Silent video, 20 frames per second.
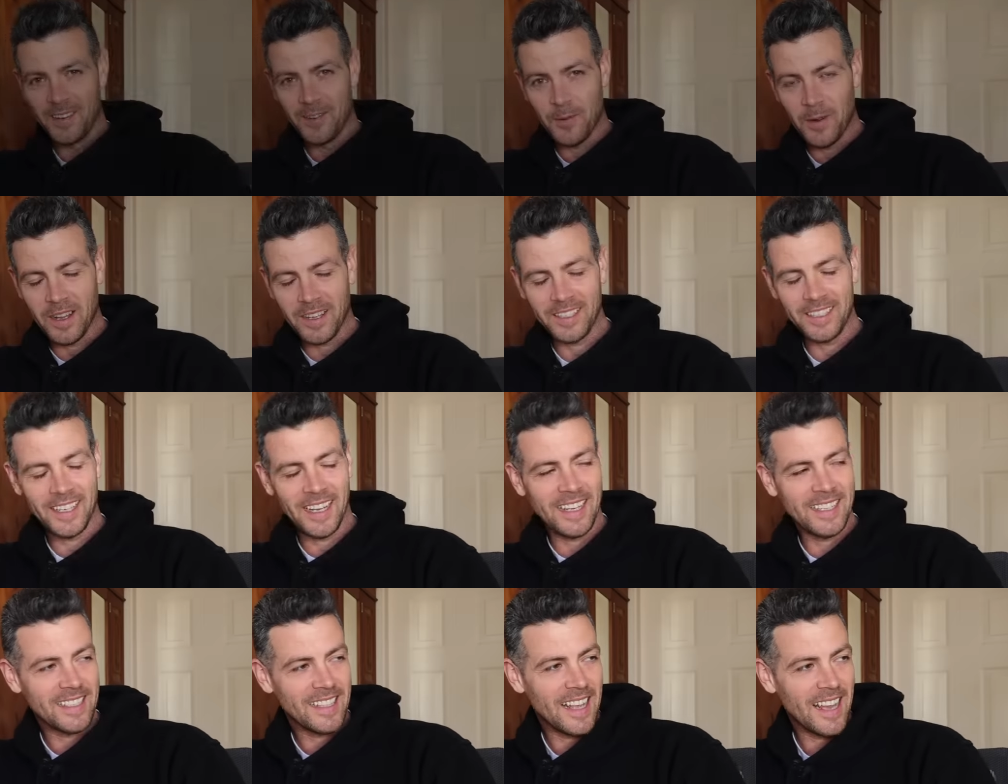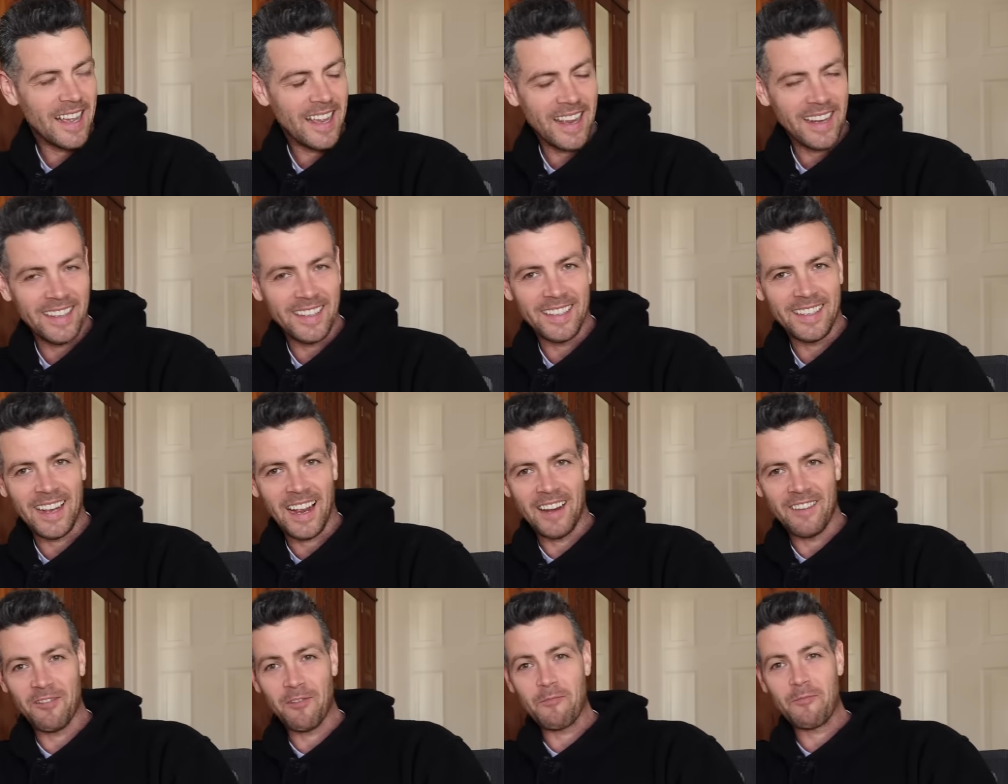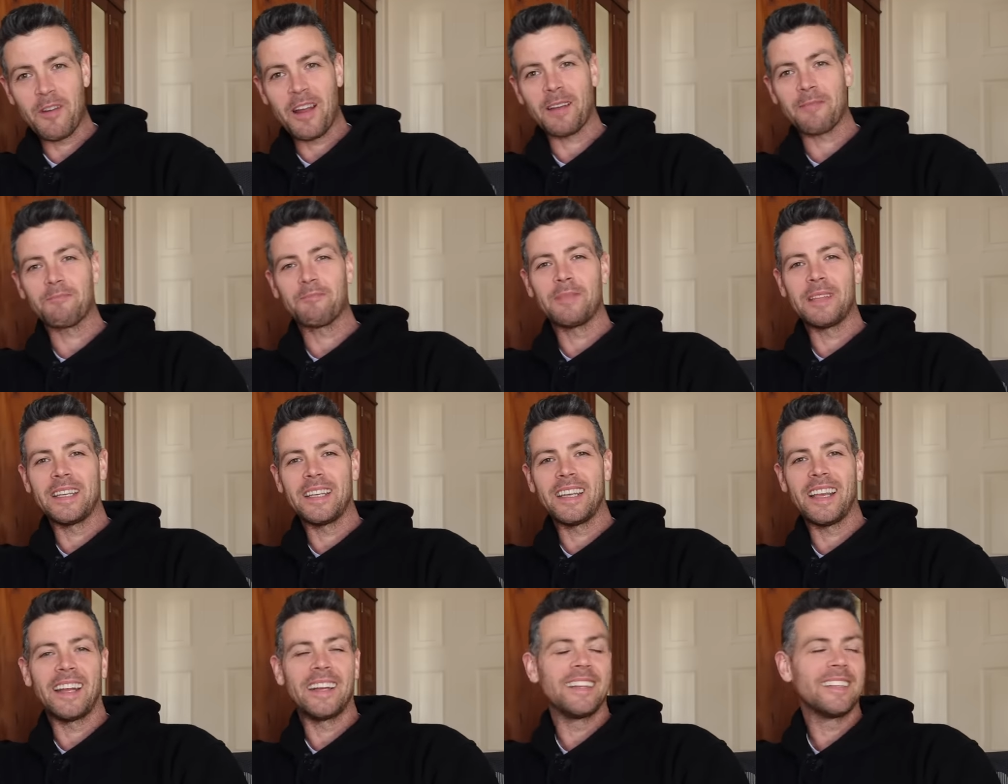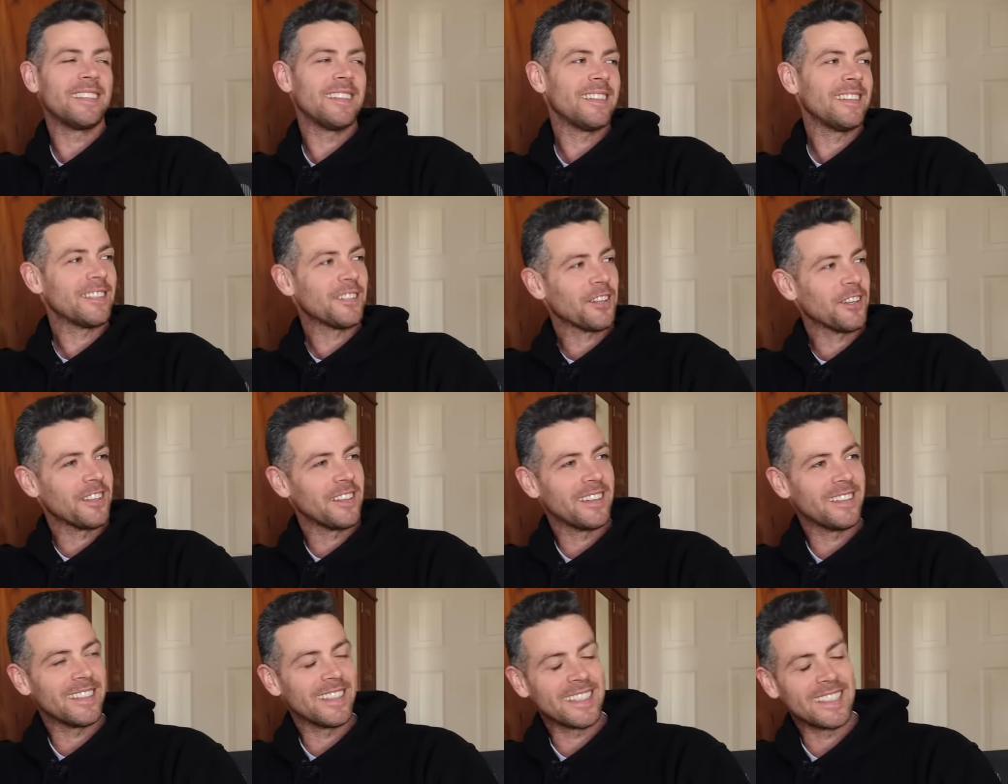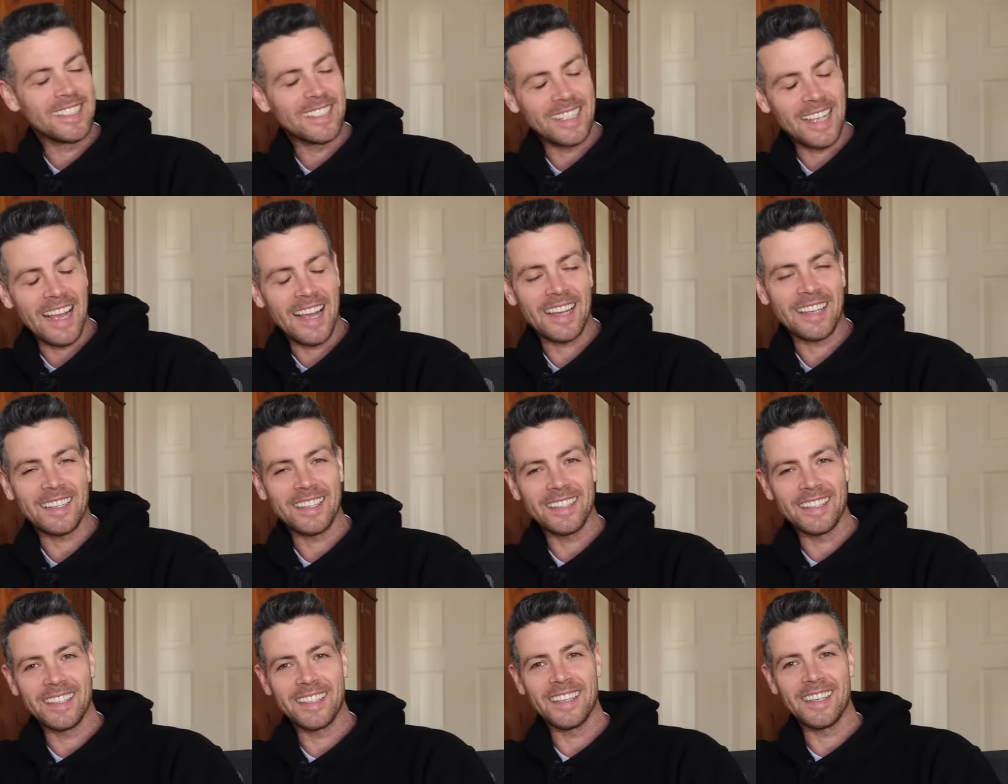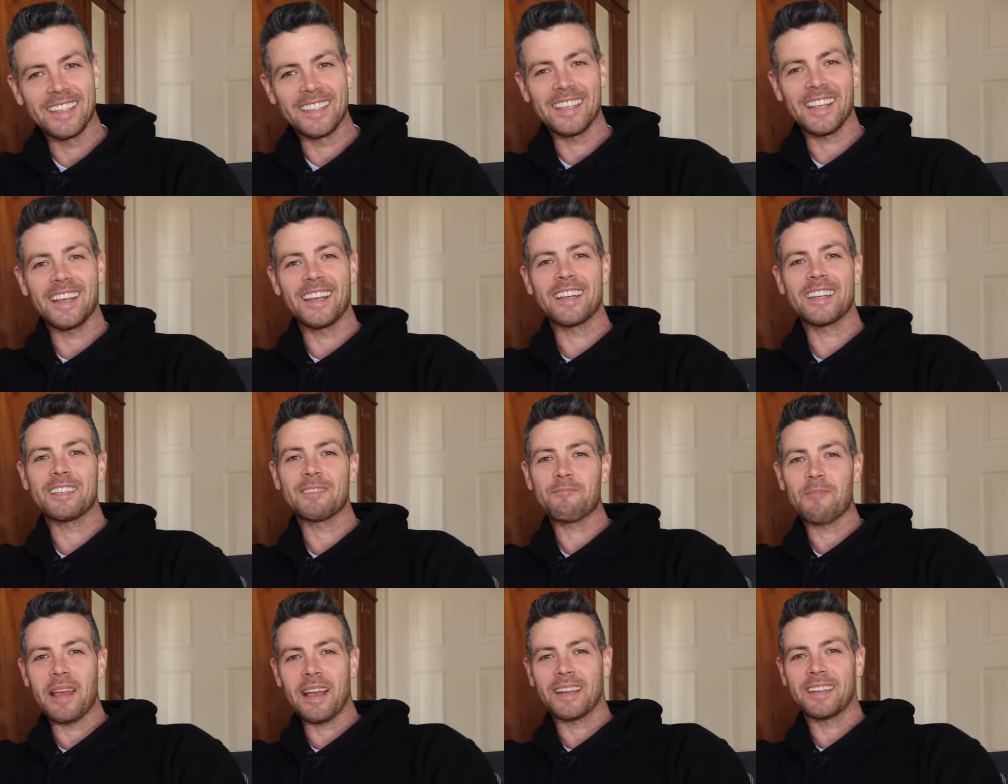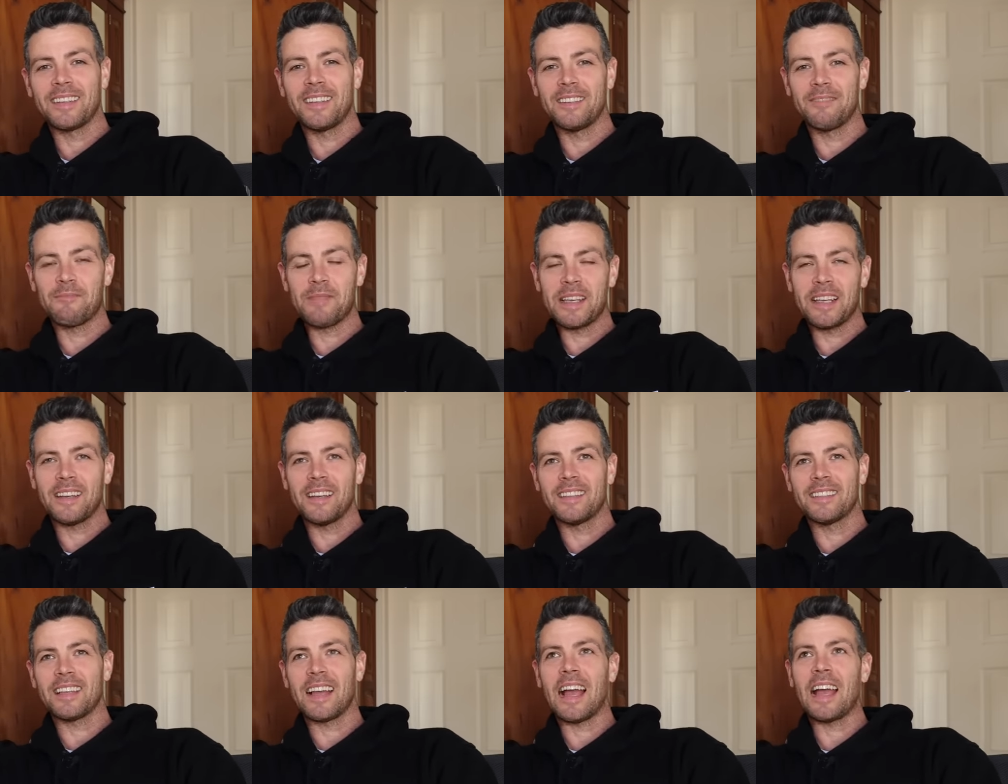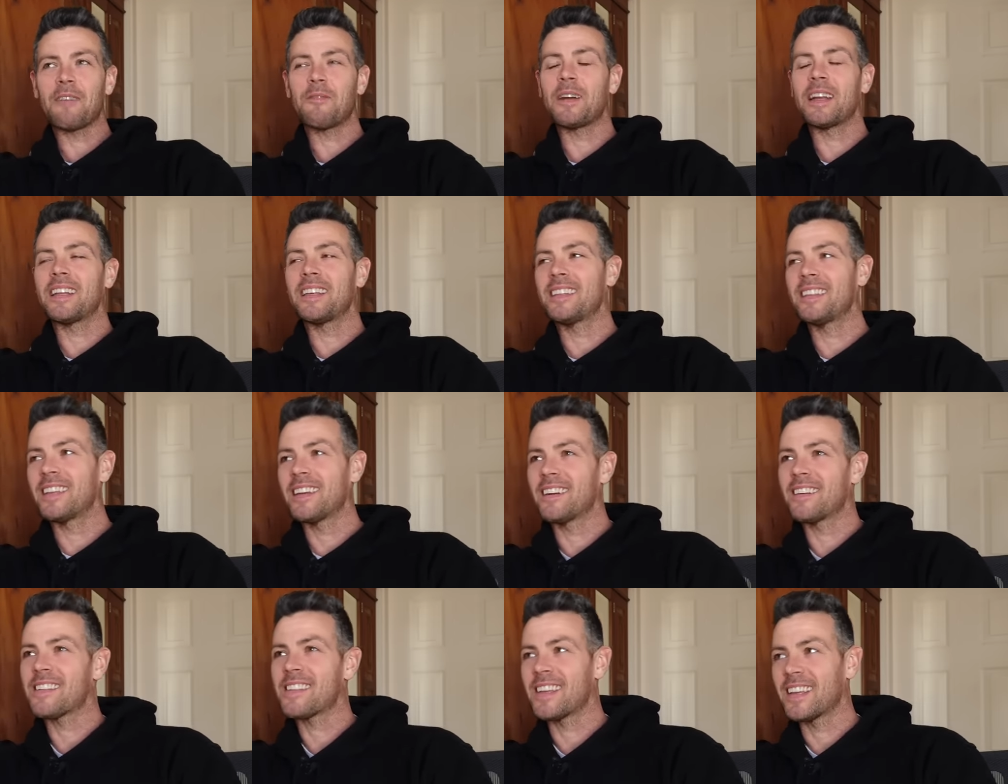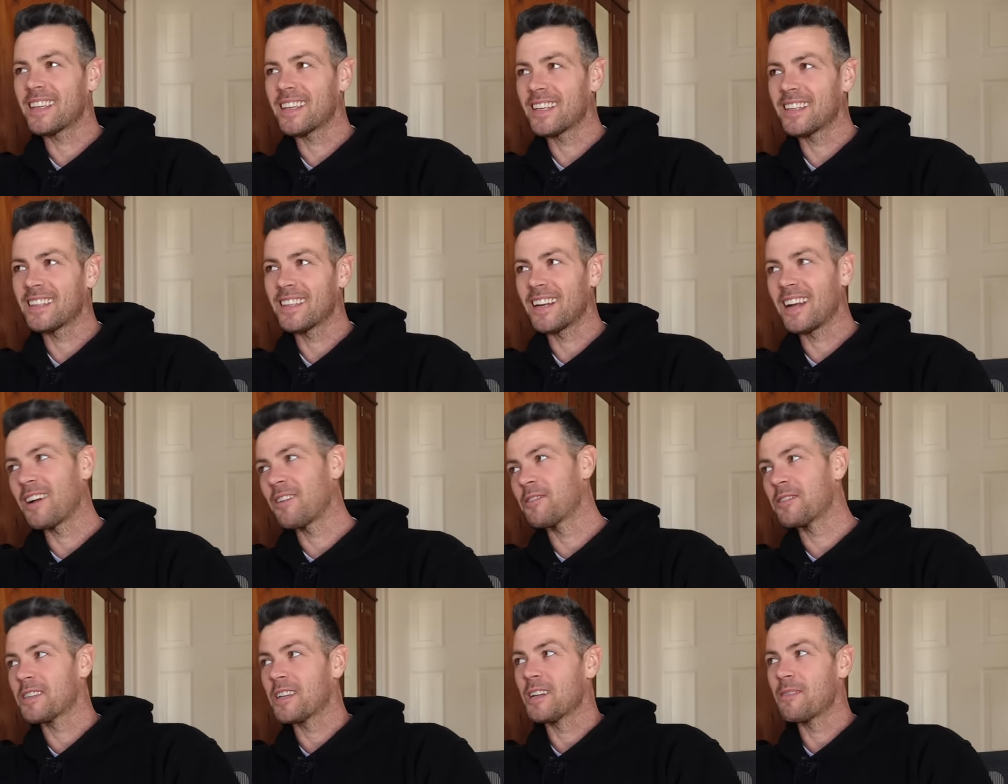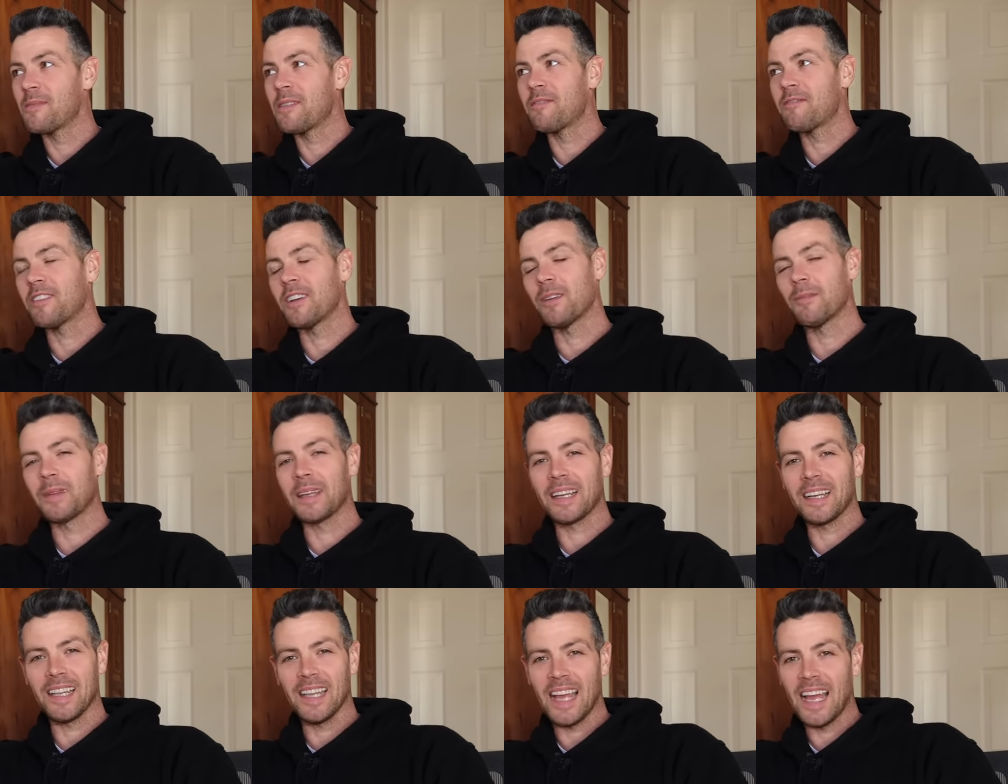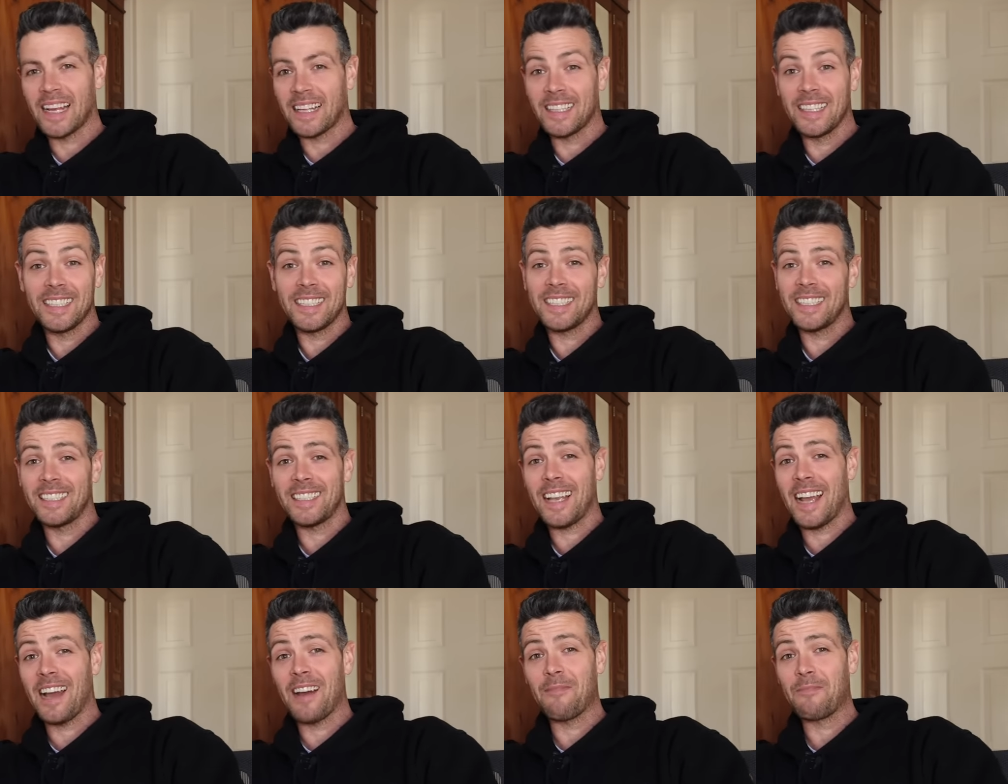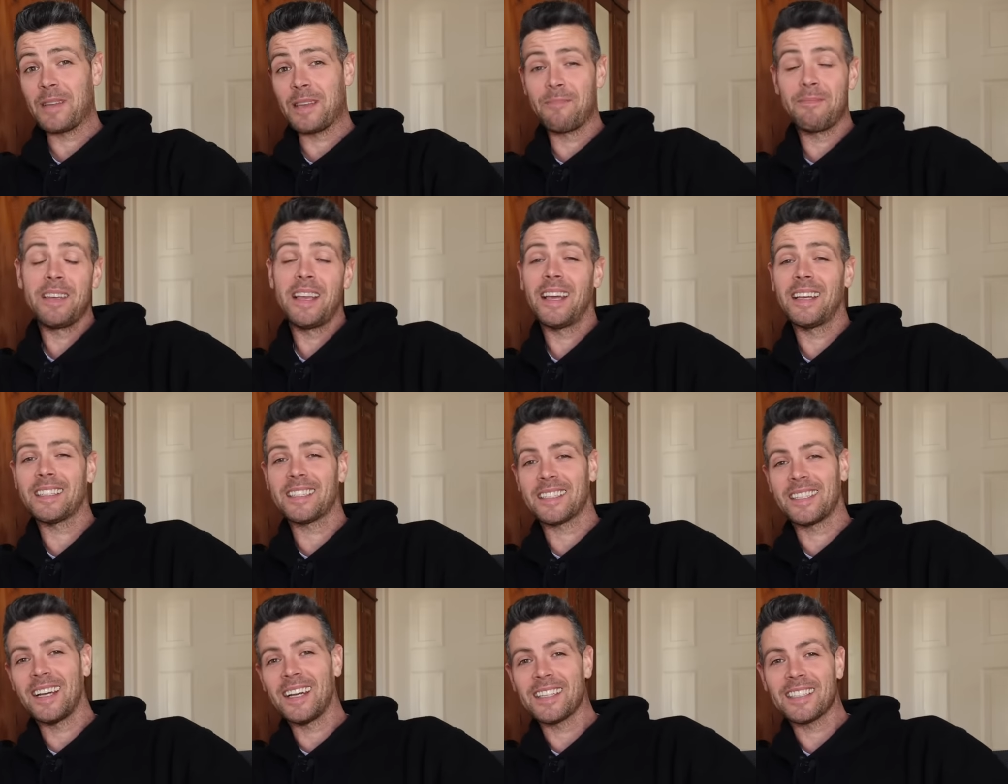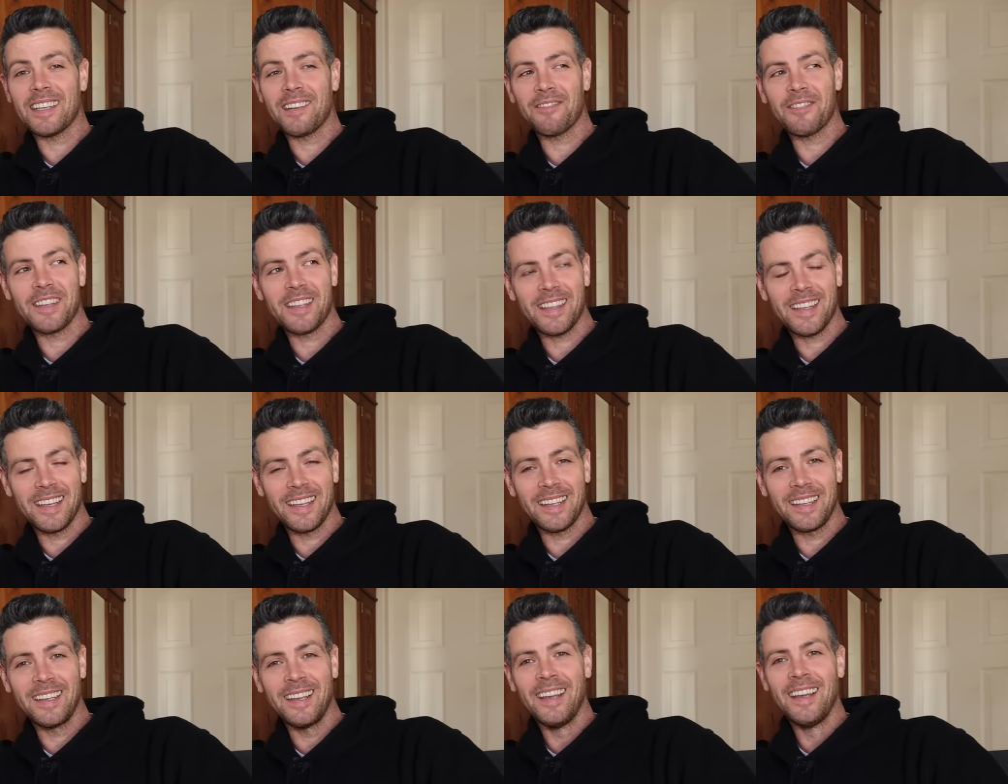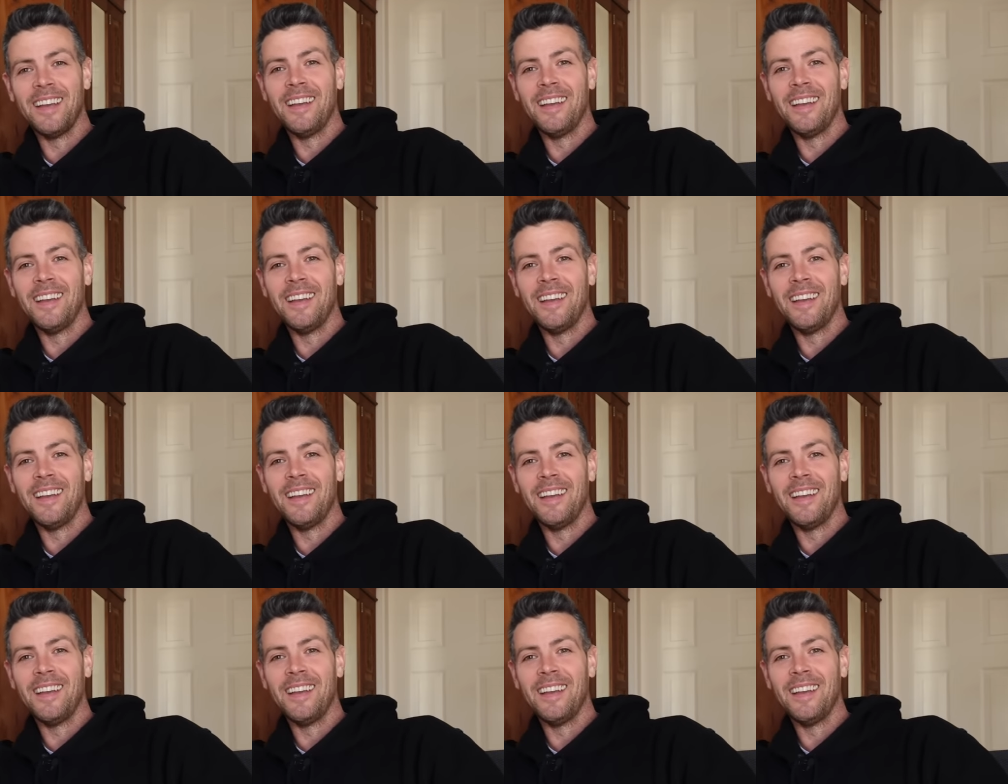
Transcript: Well, you guys, that ended kind of abruptly, and it didn't turn out exactly as I expected, because I went in there thinking that I was going to be filming a like, this is how BBS does everything,